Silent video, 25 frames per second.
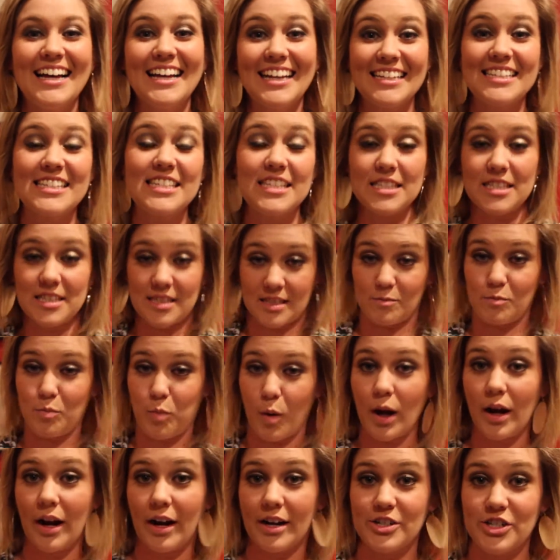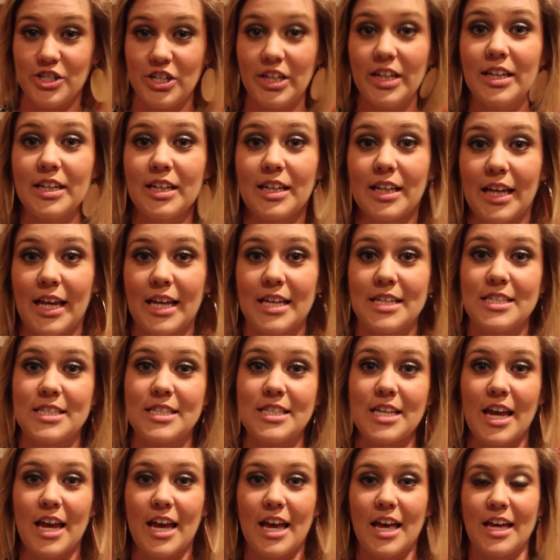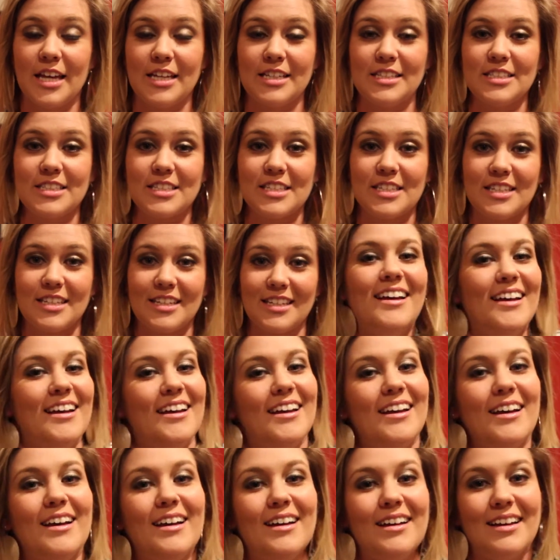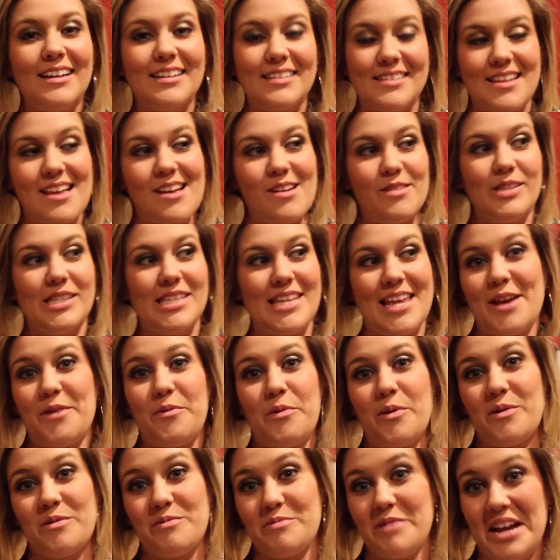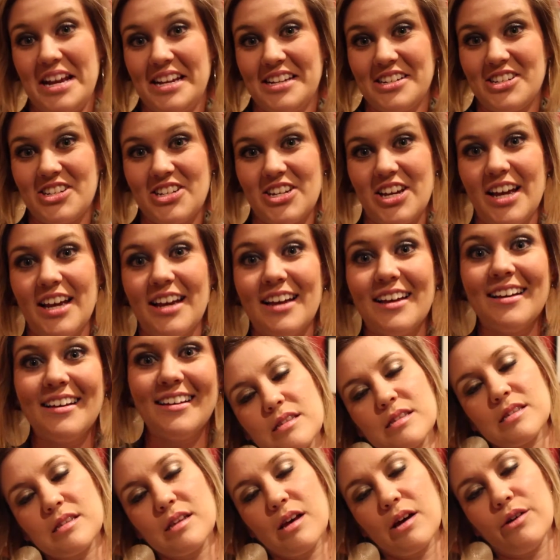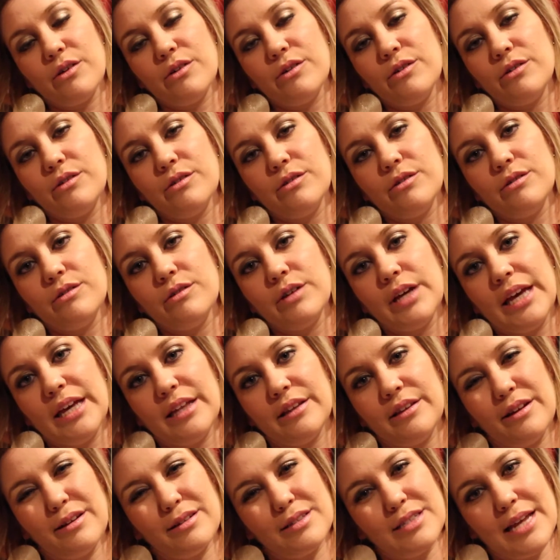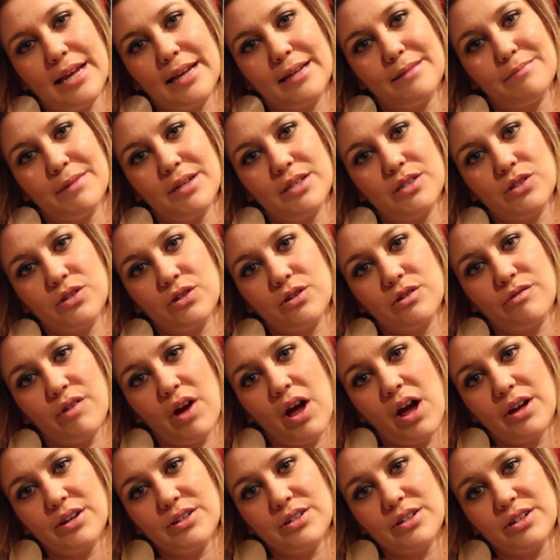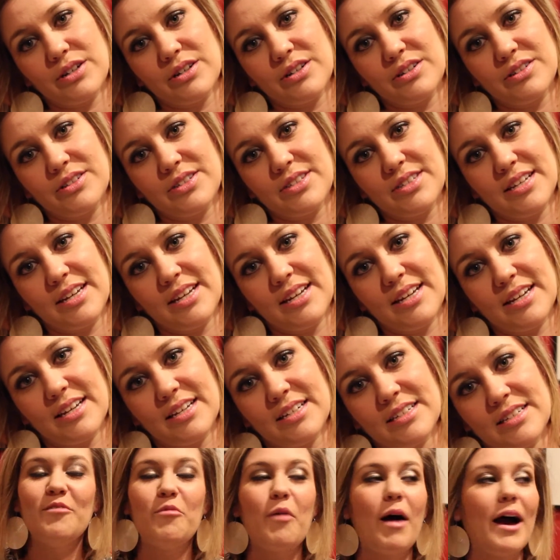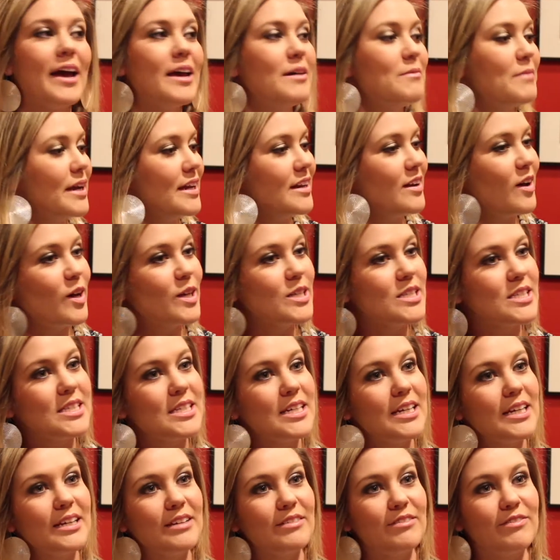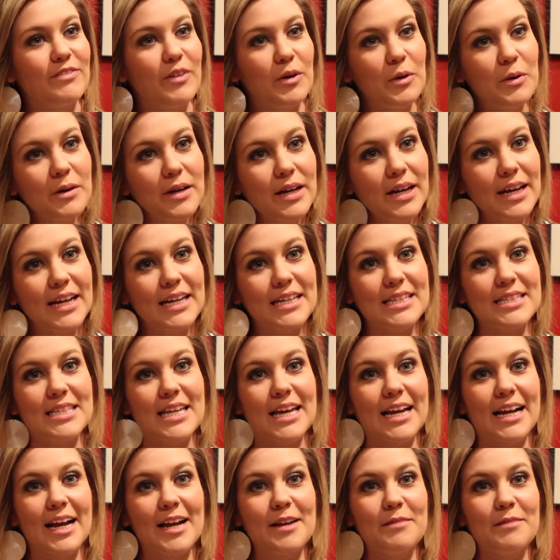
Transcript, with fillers: it's what our channel is and it sounds like we're rich. So he looked like Mr. Rogers and why am I not staying focused? Like